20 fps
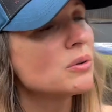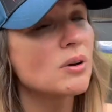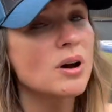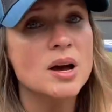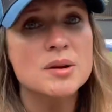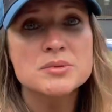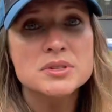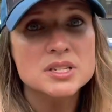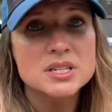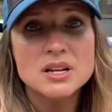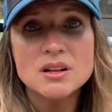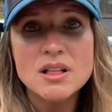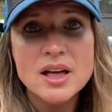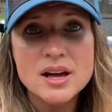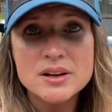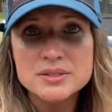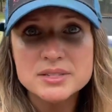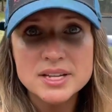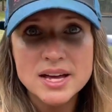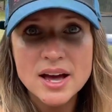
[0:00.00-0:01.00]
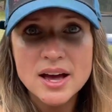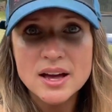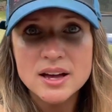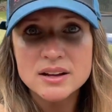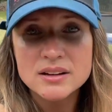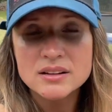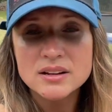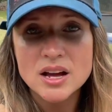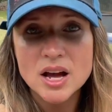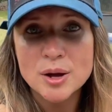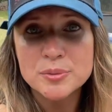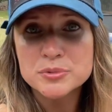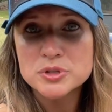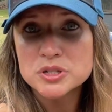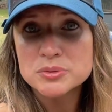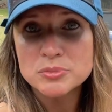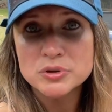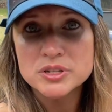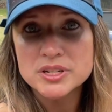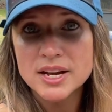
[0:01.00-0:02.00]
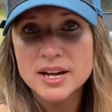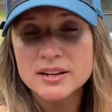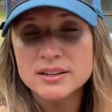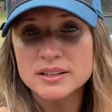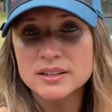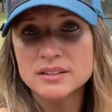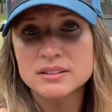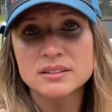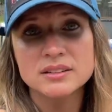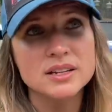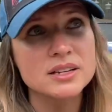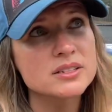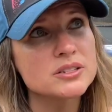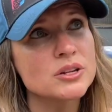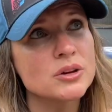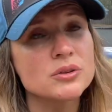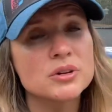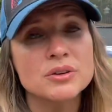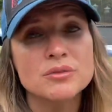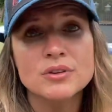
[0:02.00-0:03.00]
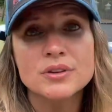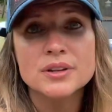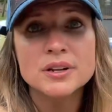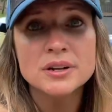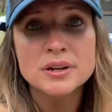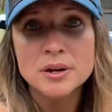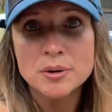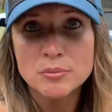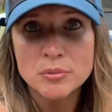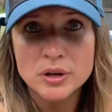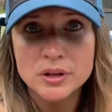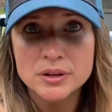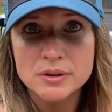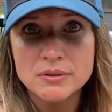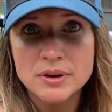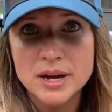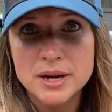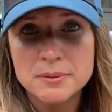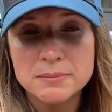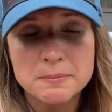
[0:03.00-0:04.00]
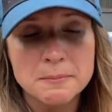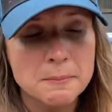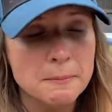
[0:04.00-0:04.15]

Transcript: I'm still outside. I'm just protected. Is no different than an umbrella, right?